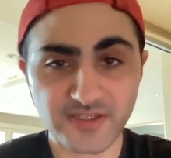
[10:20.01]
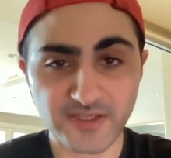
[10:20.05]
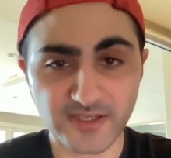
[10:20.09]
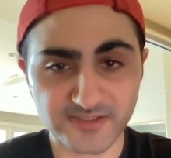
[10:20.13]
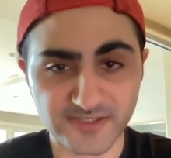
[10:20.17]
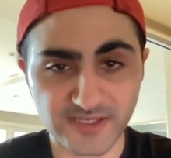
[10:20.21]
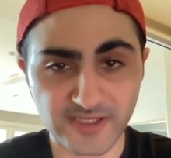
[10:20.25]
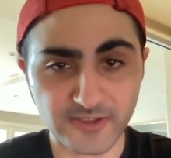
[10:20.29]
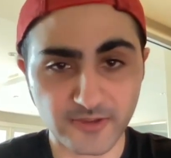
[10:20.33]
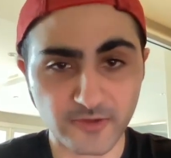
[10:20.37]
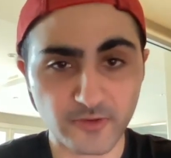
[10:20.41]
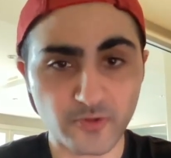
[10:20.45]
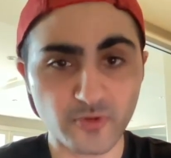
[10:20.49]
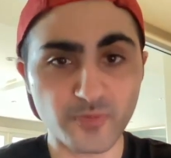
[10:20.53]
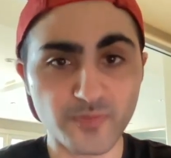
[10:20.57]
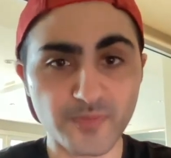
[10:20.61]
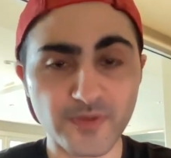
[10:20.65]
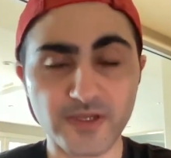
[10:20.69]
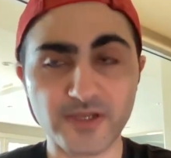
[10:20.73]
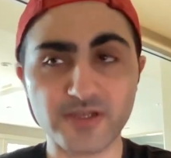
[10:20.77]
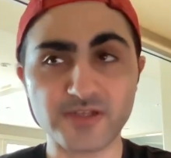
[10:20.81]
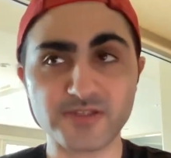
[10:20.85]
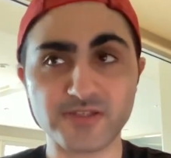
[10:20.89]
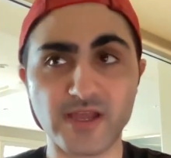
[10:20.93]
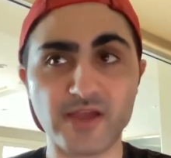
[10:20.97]
Yes, I do,
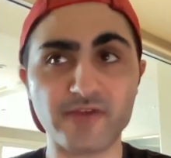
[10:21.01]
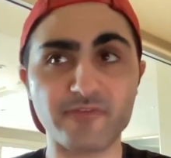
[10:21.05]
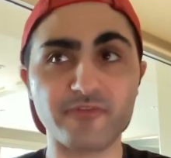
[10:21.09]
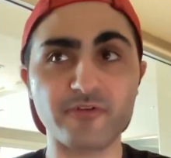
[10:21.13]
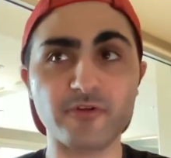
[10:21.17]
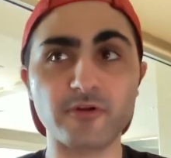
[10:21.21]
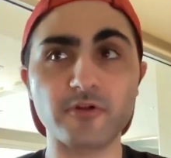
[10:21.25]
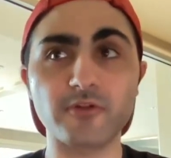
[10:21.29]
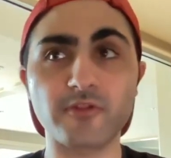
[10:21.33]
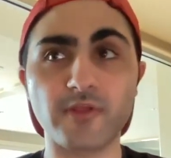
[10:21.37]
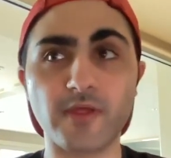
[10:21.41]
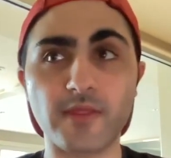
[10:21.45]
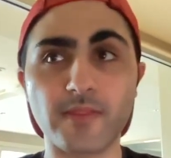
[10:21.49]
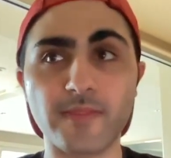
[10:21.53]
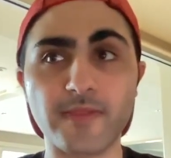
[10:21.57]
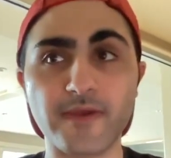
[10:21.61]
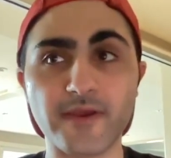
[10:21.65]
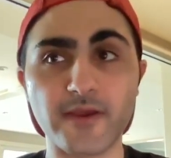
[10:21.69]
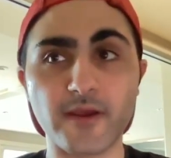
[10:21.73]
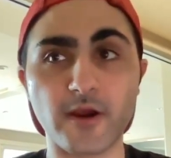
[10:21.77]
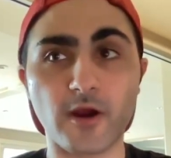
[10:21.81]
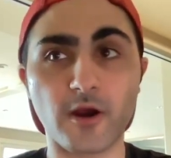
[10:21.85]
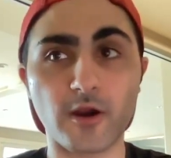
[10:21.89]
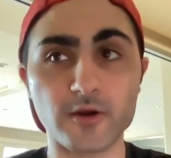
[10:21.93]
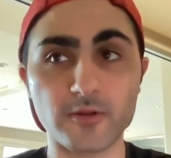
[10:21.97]
because I feel that
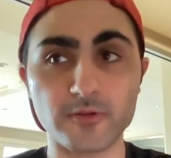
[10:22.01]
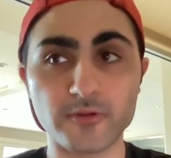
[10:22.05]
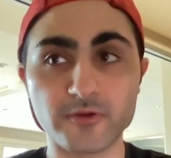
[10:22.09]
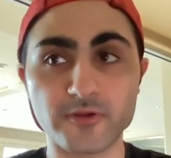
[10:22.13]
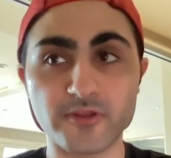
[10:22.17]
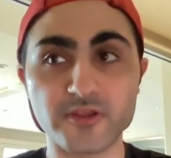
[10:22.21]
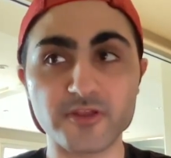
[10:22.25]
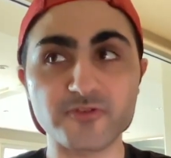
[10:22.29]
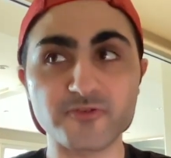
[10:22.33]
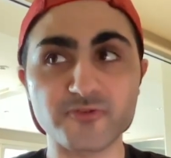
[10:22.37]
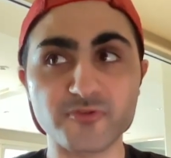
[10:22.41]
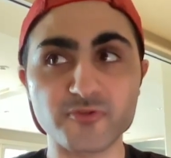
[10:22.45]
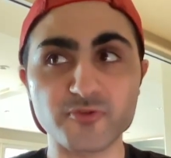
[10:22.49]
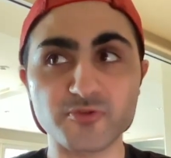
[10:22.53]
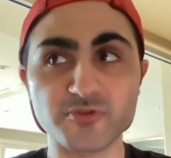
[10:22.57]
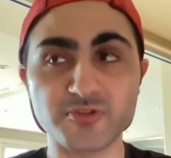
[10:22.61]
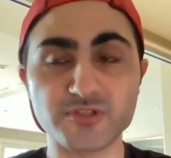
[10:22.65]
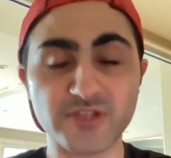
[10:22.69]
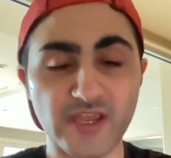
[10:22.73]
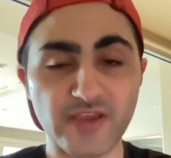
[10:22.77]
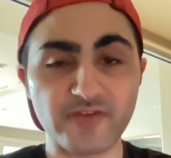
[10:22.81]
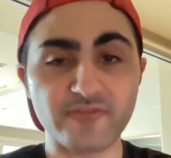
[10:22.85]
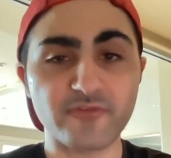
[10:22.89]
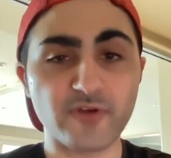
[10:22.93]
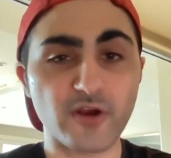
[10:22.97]
they are looking to
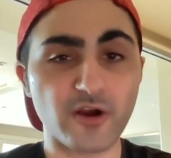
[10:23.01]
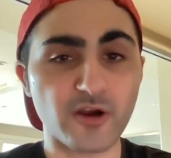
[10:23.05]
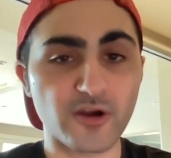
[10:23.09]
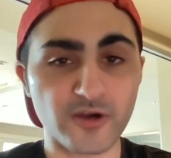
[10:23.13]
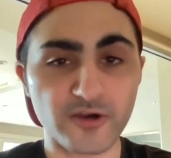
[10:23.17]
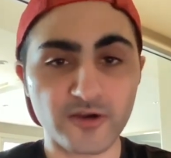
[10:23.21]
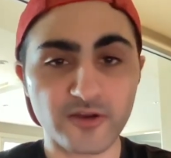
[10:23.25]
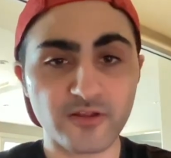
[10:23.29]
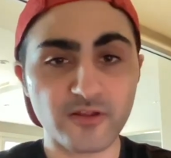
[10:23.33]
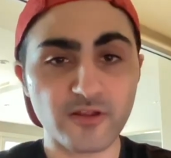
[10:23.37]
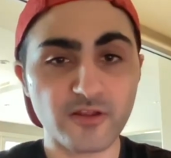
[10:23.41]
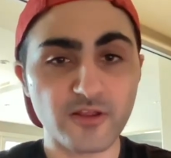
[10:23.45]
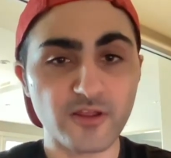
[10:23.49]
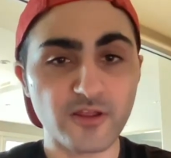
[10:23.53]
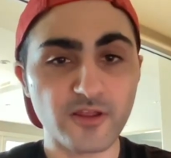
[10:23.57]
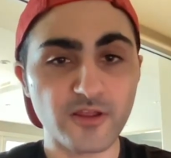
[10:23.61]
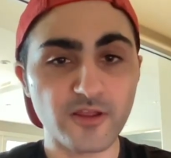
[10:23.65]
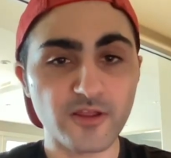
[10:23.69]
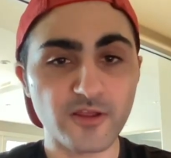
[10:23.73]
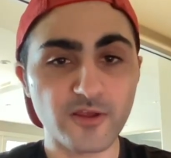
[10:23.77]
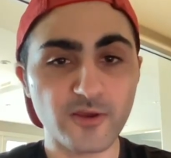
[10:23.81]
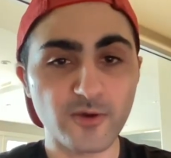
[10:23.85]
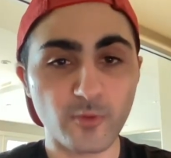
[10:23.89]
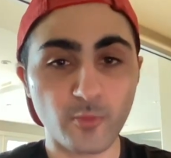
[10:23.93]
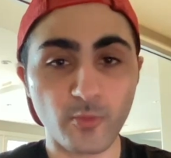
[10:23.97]
safeguard
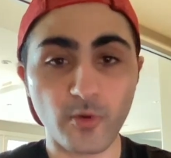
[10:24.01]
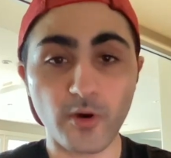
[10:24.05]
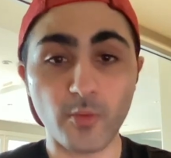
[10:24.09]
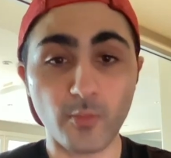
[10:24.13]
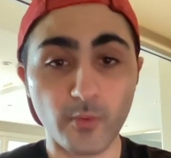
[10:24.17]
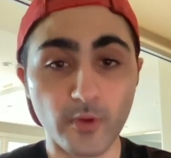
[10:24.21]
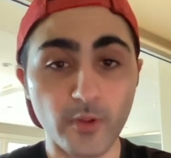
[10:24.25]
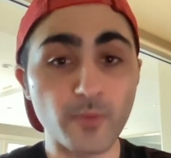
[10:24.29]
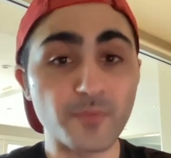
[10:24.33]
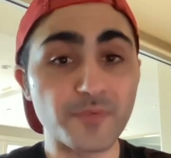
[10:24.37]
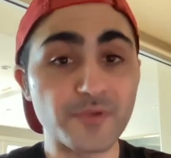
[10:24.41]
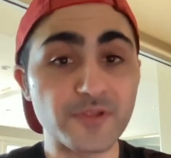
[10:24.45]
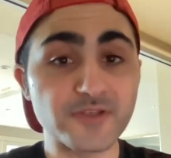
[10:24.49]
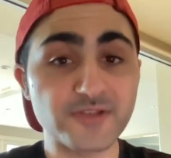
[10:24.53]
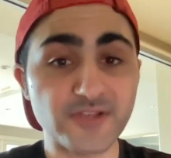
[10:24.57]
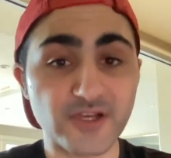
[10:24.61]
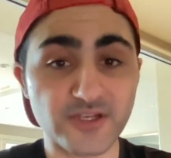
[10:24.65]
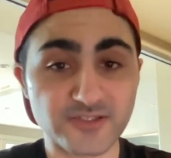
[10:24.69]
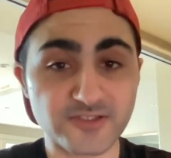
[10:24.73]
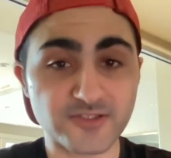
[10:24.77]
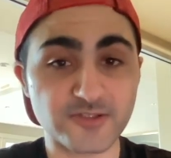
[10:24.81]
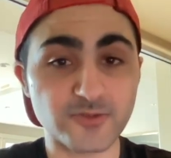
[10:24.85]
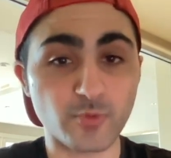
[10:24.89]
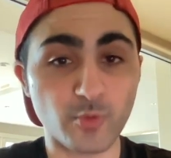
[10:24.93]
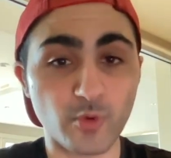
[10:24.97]
what will be
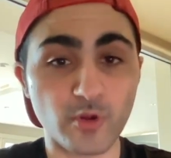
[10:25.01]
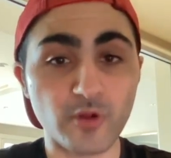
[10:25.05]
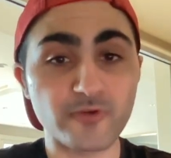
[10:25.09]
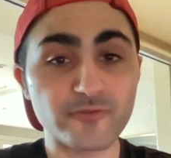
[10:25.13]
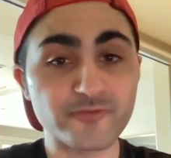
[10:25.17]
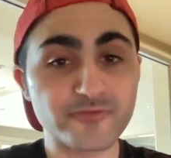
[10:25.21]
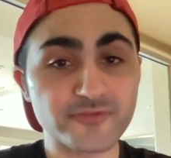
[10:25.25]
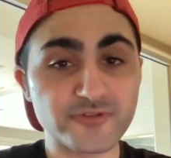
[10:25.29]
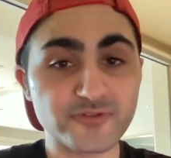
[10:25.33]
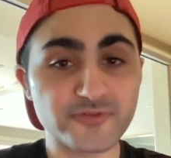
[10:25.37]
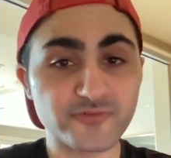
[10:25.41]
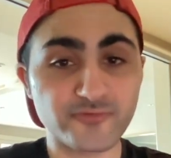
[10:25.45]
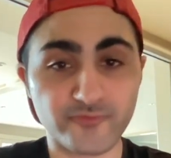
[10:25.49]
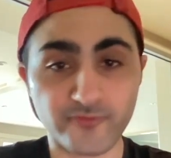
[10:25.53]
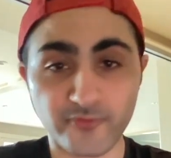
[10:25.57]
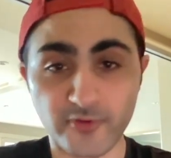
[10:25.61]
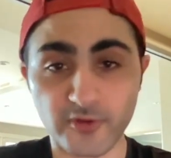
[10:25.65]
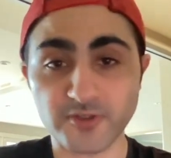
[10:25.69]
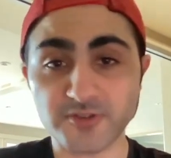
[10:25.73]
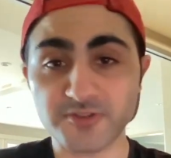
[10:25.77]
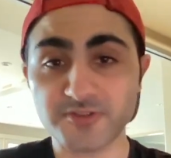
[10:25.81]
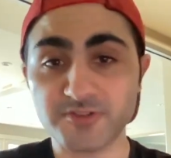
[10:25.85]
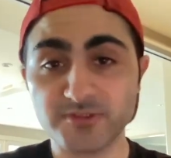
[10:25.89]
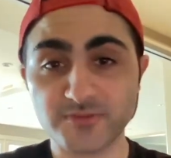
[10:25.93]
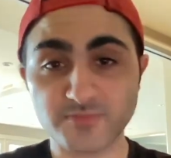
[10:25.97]
Dustin Wolf's
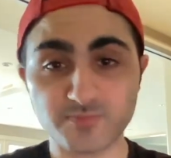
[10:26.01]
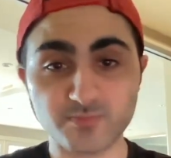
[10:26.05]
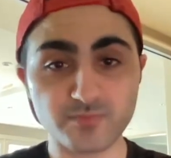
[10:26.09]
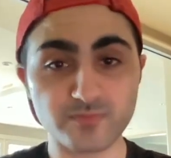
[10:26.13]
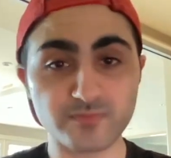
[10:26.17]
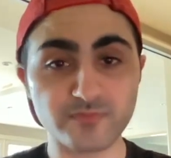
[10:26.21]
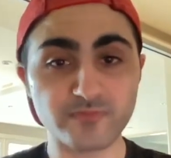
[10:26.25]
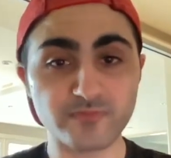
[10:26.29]
first